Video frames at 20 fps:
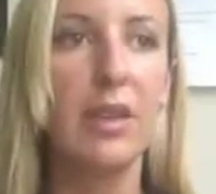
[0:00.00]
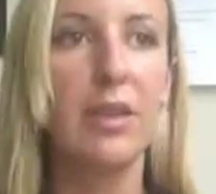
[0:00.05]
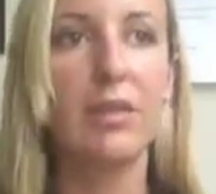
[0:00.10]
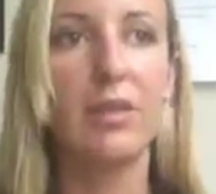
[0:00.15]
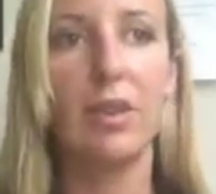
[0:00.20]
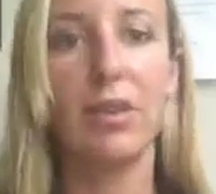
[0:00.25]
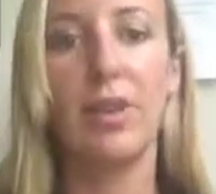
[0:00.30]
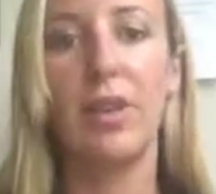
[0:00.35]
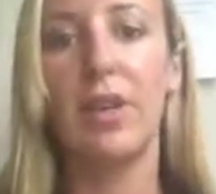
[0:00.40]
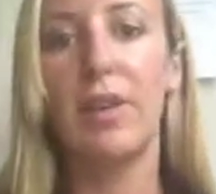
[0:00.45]

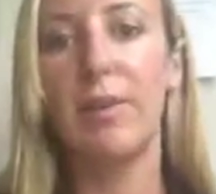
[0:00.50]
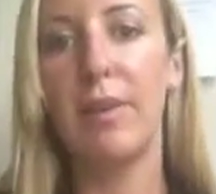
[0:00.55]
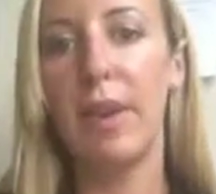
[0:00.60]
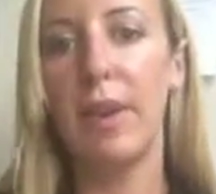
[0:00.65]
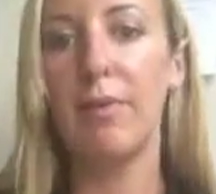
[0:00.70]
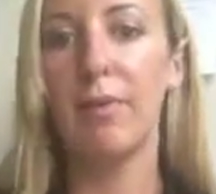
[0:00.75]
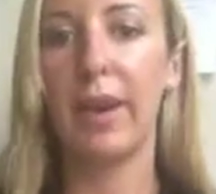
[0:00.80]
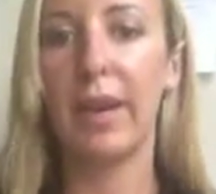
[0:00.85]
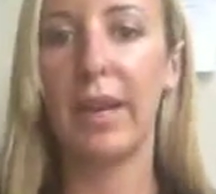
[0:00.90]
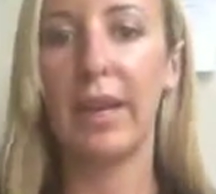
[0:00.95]
So
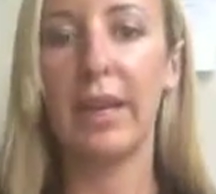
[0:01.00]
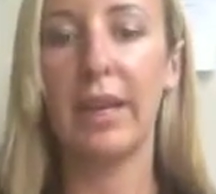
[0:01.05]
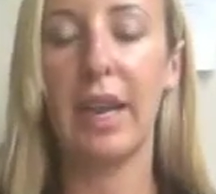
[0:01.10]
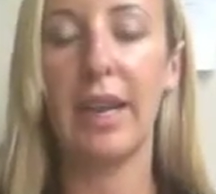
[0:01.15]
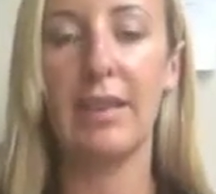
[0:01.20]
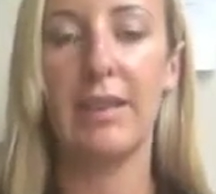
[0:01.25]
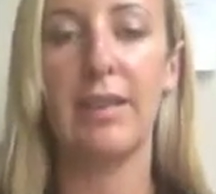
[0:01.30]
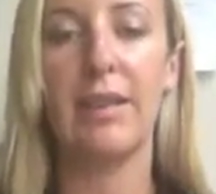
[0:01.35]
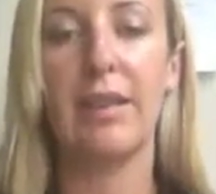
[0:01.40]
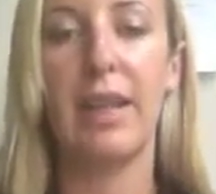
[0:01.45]
in
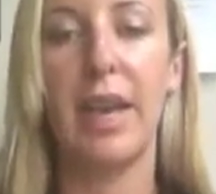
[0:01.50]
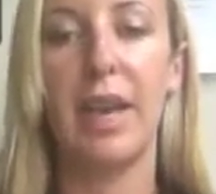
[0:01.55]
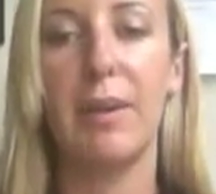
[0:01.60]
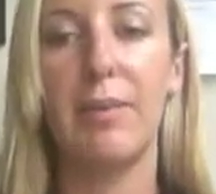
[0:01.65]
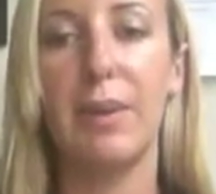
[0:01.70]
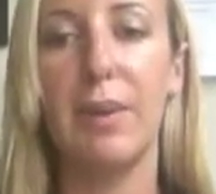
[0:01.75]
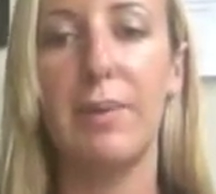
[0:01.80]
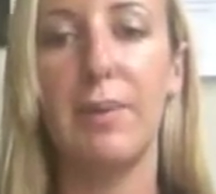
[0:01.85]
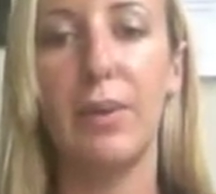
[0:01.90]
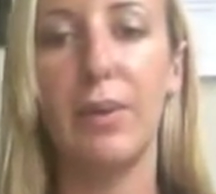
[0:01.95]
recognizing that in
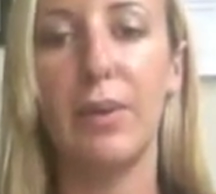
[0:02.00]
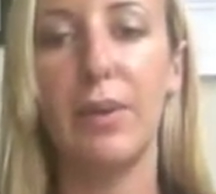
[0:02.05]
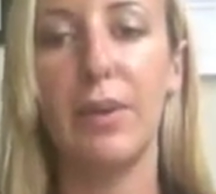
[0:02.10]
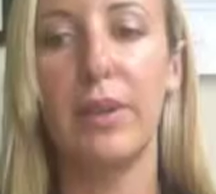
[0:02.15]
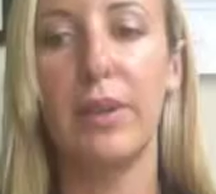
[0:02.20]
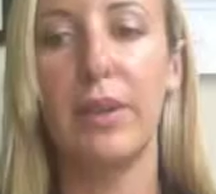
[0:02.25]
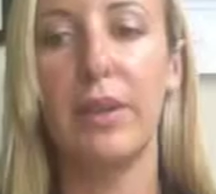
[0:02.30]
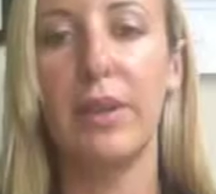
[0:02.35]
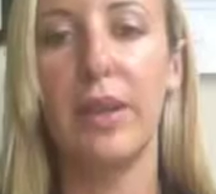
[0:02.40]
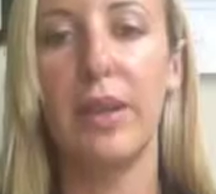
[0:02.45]
people
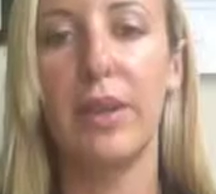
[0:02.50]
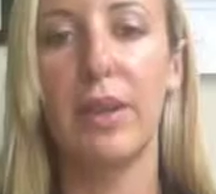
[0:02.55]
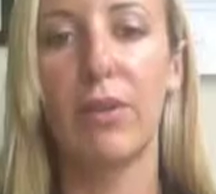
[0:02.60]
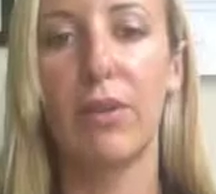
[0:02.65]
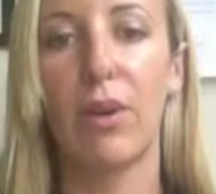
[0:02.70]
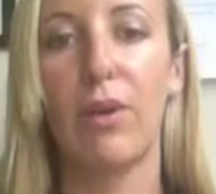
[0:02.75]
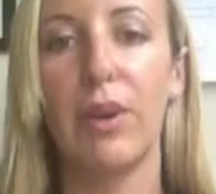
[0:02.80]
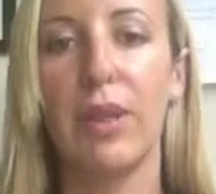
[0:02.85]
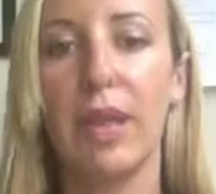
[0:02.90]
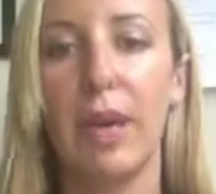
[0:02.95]
and
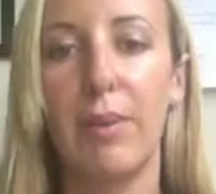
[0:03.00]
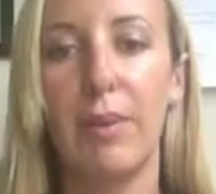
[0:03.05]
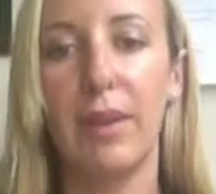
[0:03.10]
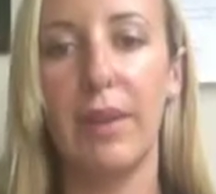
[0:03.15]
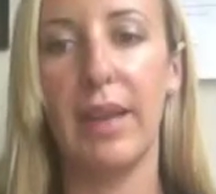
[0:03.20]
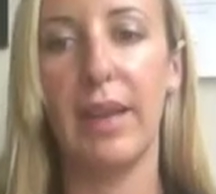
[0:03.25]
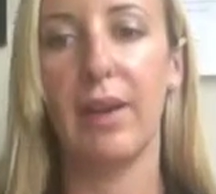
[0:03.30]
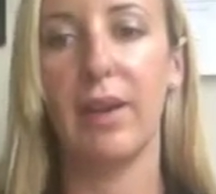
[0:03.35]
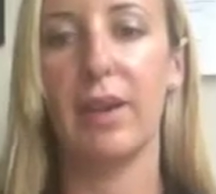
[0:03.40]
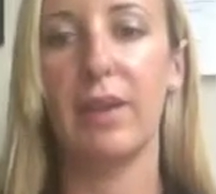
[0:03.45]
growing them
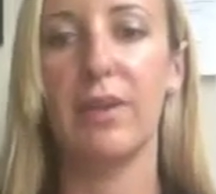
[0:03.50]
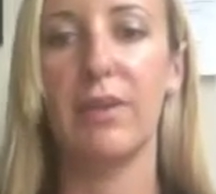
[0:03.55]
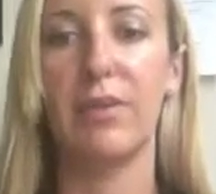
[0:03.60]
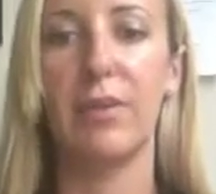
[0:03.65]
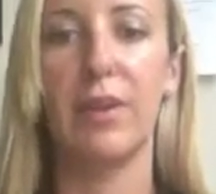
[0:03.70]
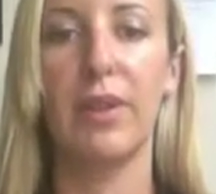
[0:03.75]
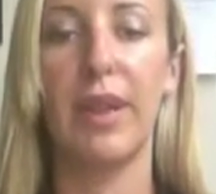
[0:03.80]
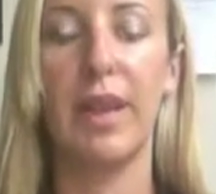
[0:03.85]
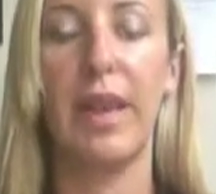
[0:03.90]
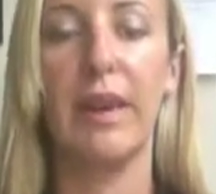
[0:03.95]
in areas
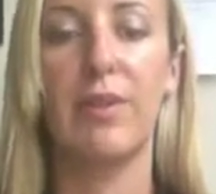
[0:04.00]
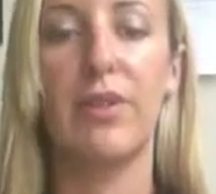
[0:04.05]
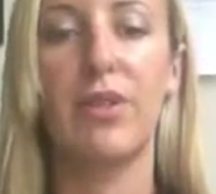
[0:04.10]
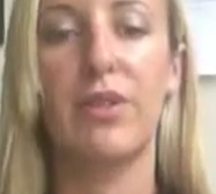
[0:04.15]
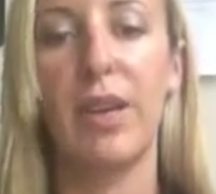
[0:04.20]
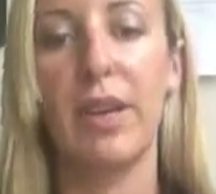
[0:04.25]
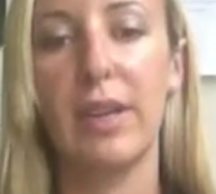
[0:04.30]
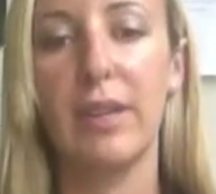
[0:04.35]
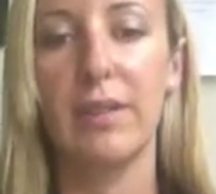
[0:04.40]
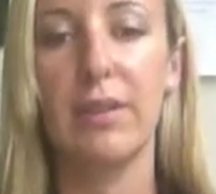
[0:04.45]
where they have
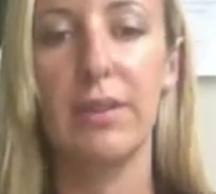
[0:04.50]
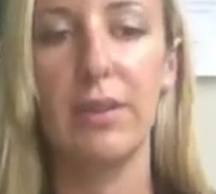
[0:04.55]
strengths.